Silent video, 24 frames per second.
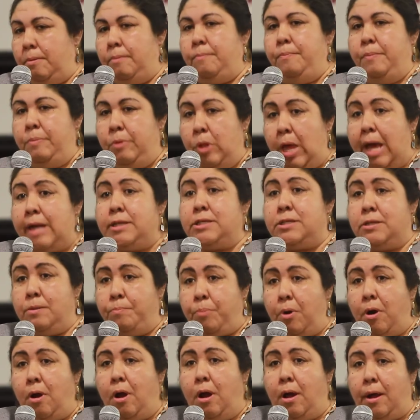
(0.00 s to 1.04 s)
And that's the
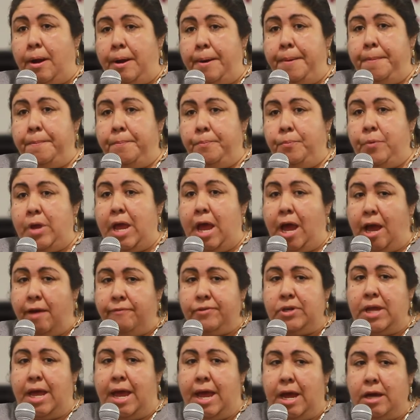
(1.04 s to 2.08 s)
problem. We have
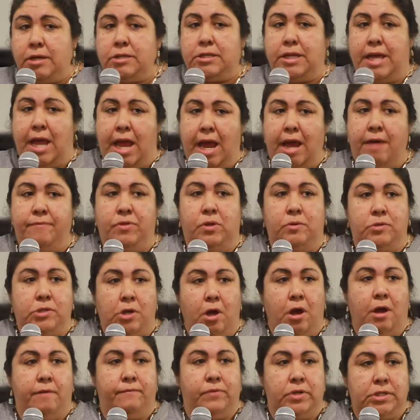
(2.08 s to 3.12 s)
to actually have those
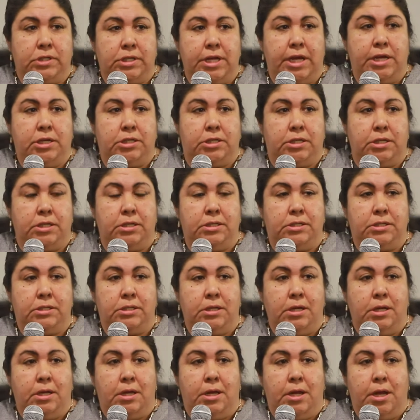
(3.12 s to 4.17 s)
conversations,
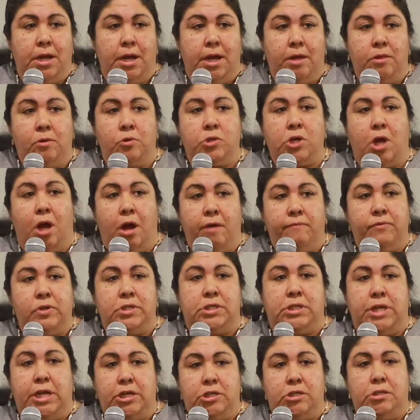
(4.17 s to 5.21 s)
and those
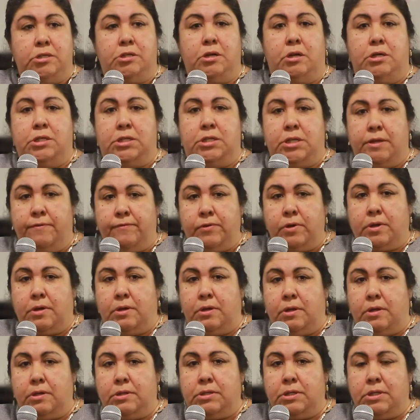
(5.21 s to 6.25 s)
conversations are
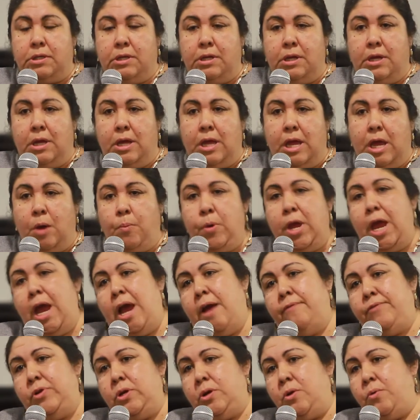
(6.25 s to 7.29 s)
difficult, and we
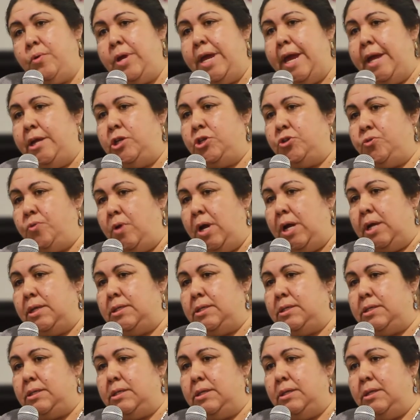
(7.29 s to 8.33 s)
have to create
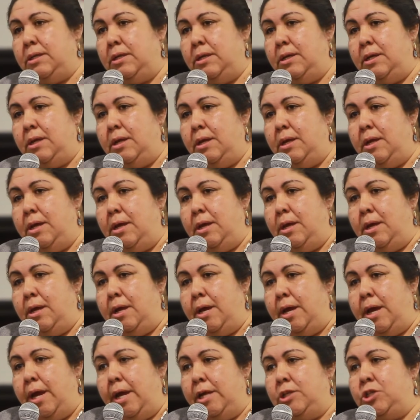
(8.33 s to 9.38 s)
trust.
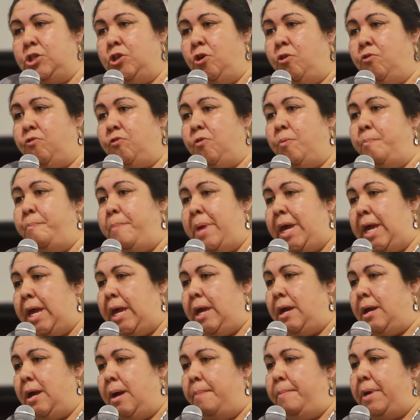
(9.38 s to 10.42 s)
And so for me,
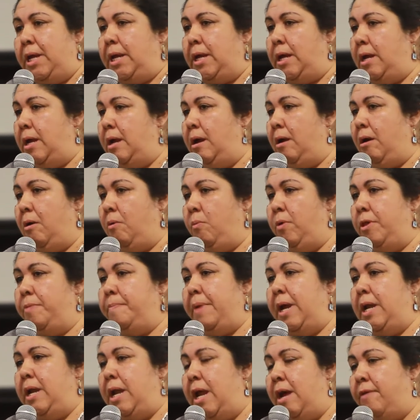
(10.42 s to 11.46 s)
coming here with
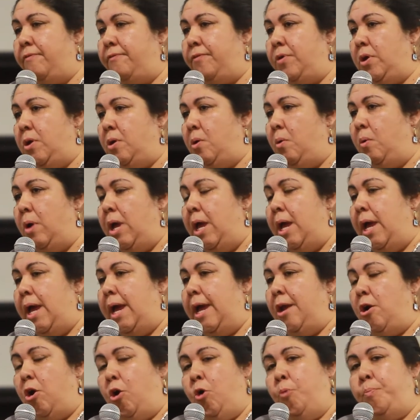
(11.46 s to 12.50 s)
my nephew
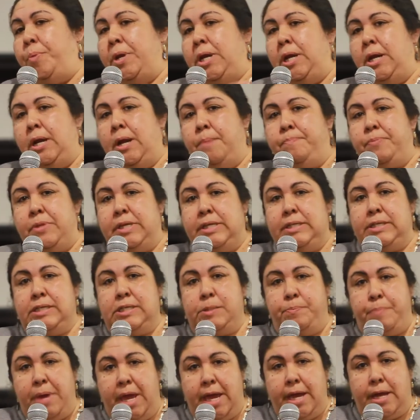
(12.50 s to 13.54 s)
and opening up this
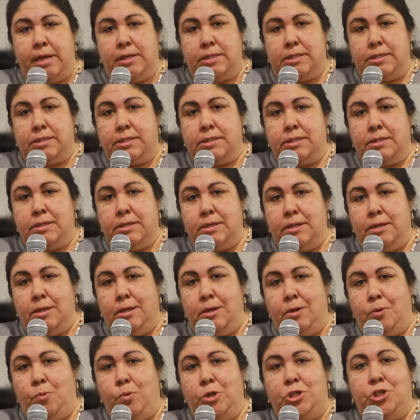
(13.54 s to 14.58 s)
space,
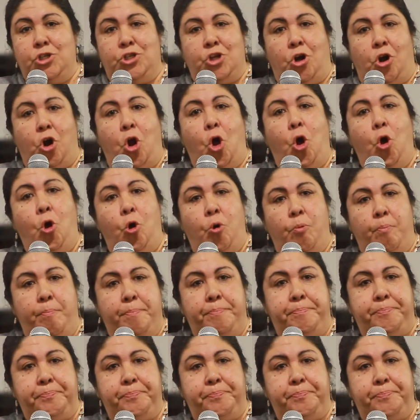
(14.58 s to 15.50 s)
which is our home,